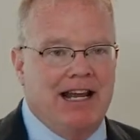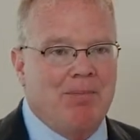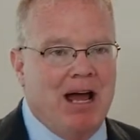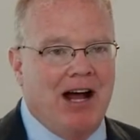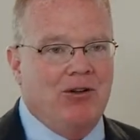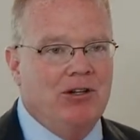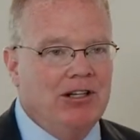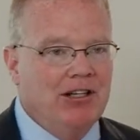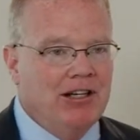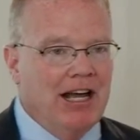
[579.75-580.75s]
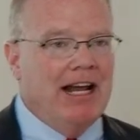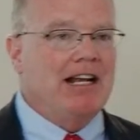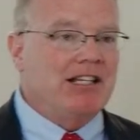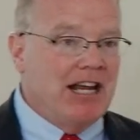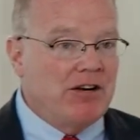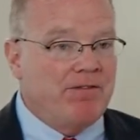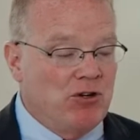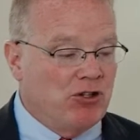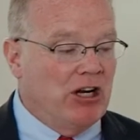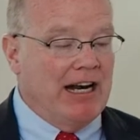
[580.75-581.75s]
ml and I
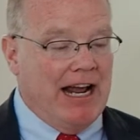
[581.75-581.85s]
centrifuge it and